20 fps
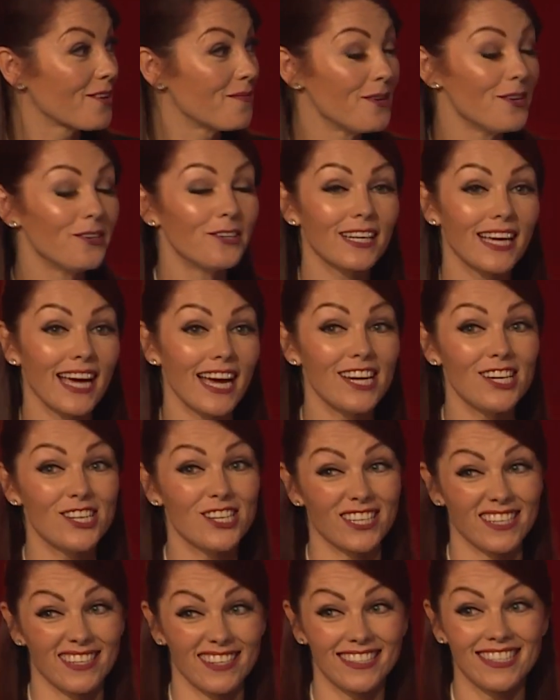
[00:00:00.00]

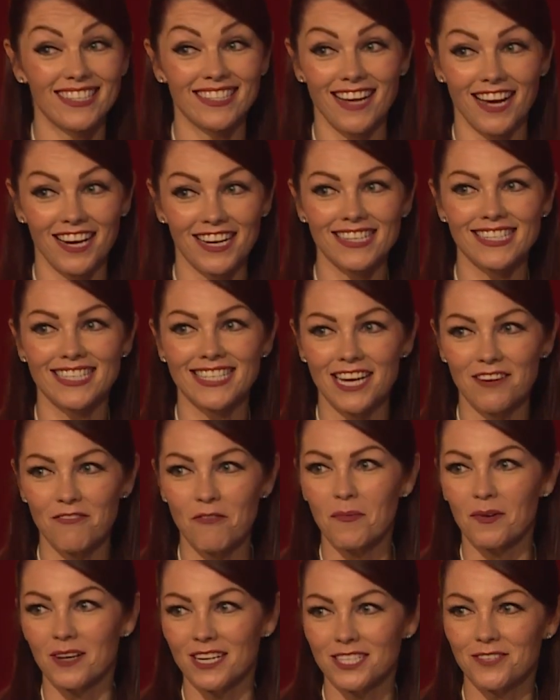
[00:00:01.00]
Communication, I can see
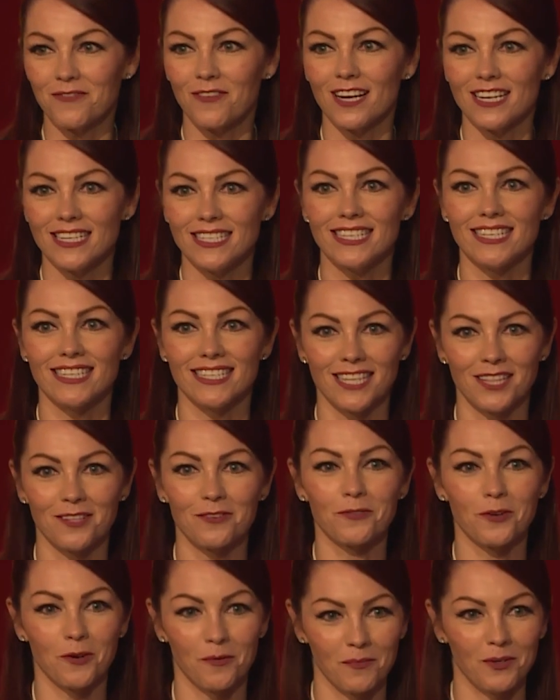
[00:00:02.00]
everybody's faces
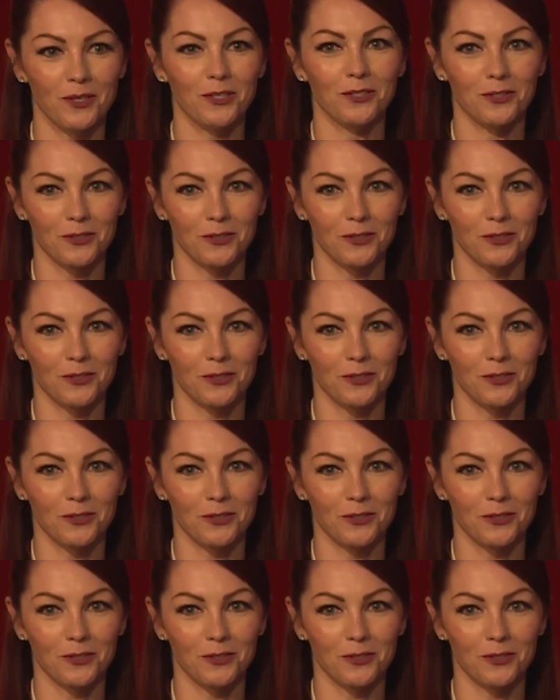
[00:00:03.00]
in the room.